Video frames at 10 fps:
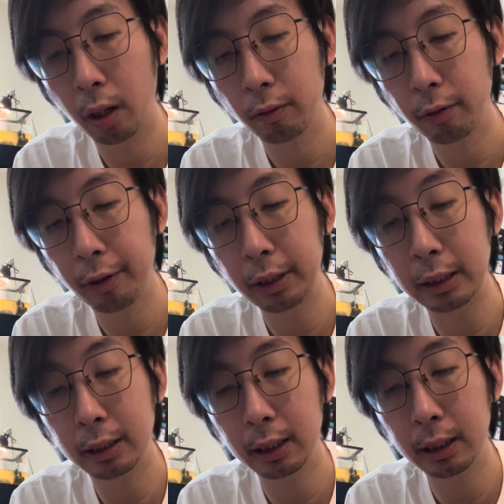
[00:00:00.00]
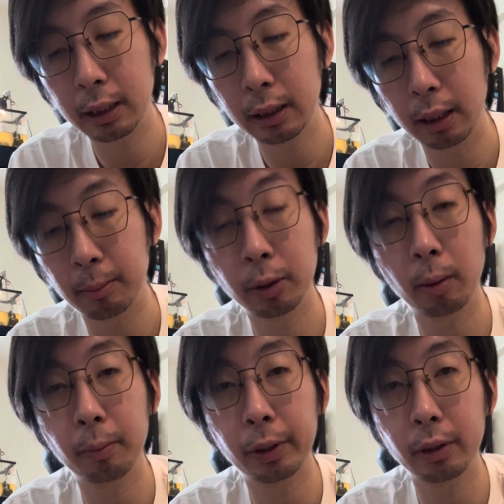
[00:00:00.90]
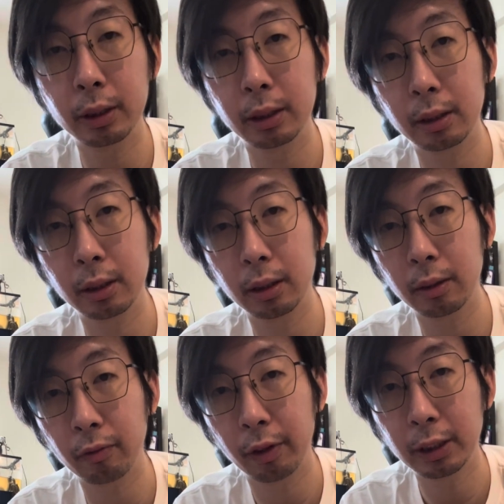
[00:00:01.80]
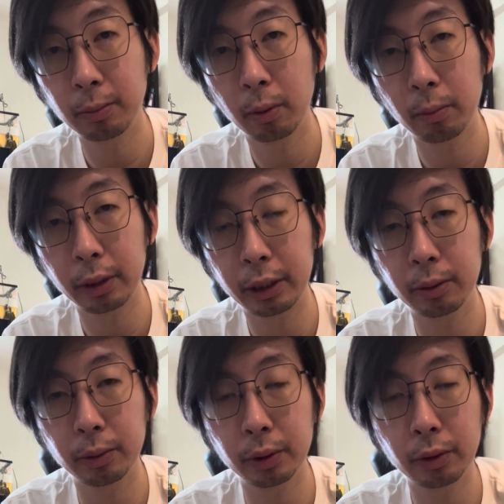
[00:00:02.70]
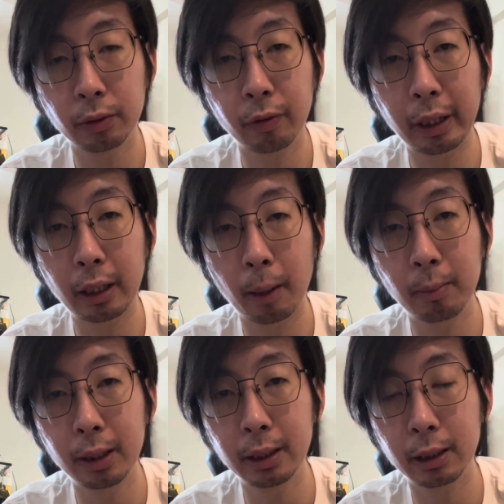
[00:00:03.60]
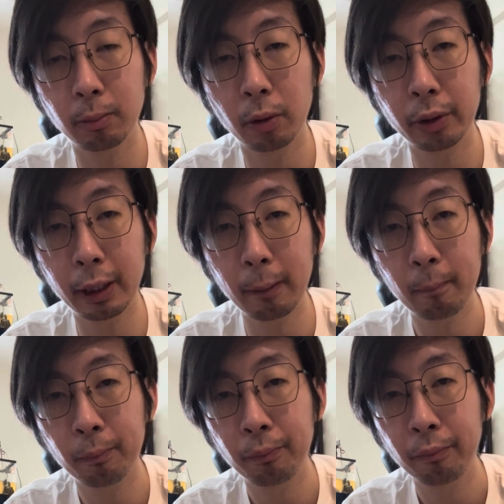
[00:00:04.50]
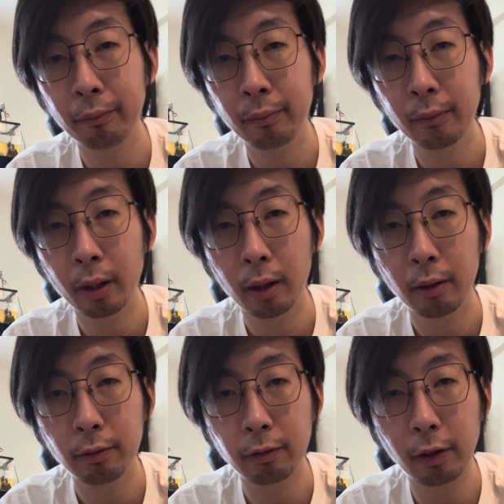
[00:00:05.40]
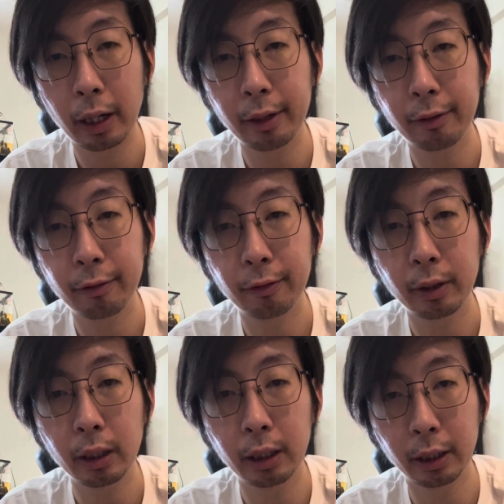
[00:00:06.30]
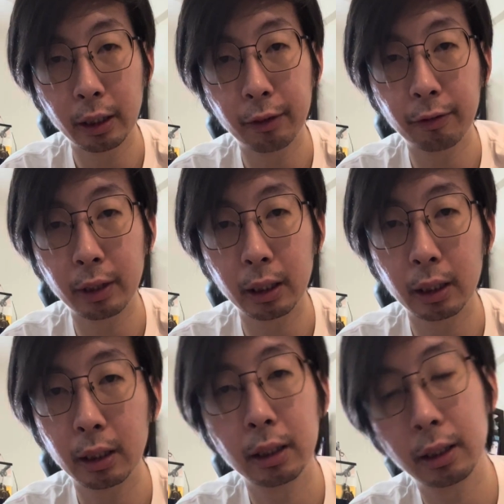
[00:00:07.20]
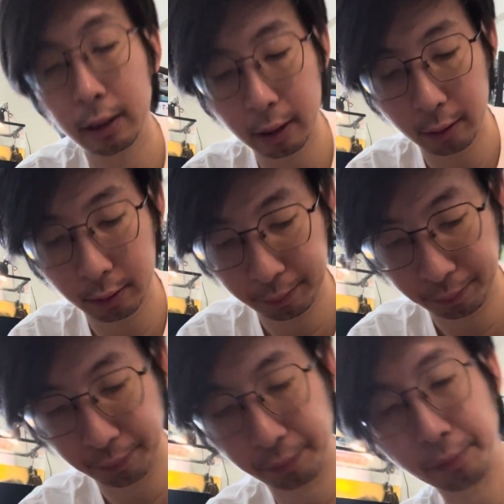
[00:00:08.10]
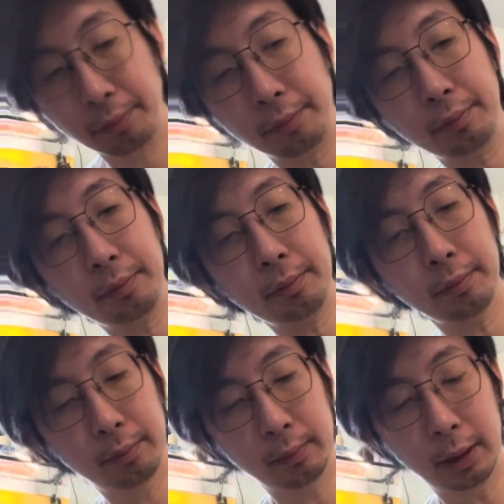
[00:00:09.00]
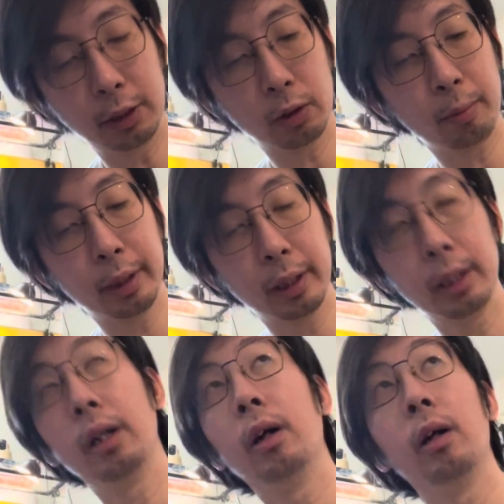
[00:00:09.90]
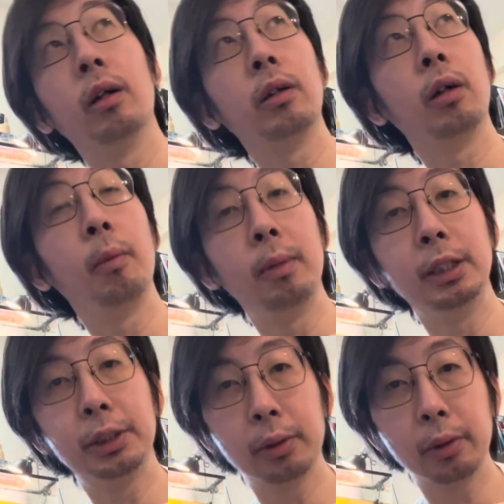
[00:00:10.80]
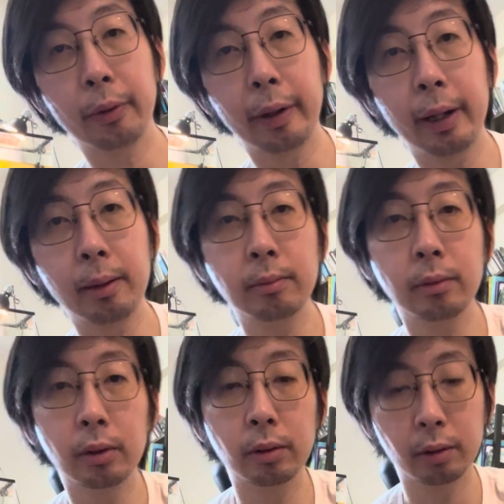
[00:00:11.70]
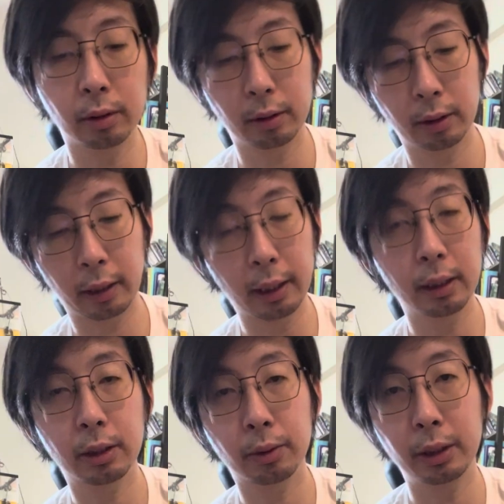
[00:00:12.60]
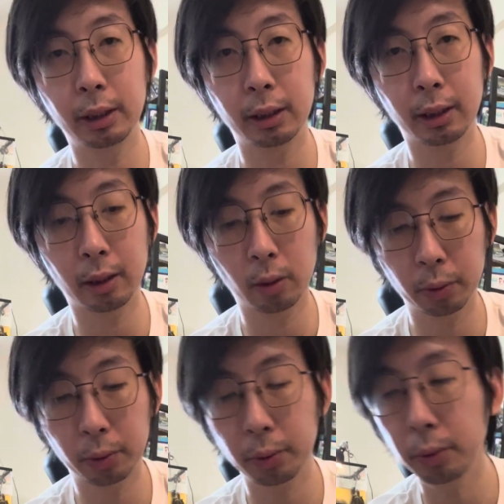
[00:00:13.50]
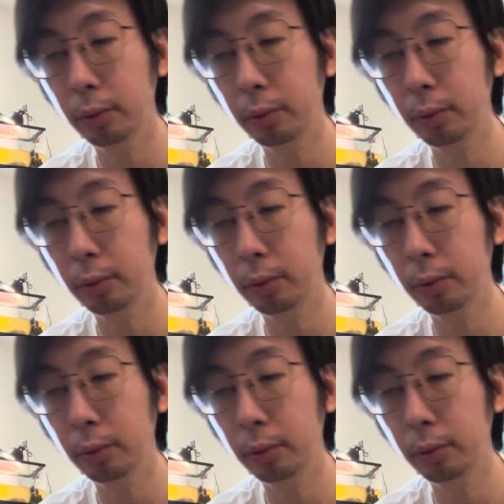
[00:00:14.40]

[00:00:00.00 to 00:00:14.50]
very easily absorbed because it's a very small molecule. So 5 tablets morning, 5 in the evening. Yeah. Insomnia or got menstrual cramp. Okay, so this is the go-to.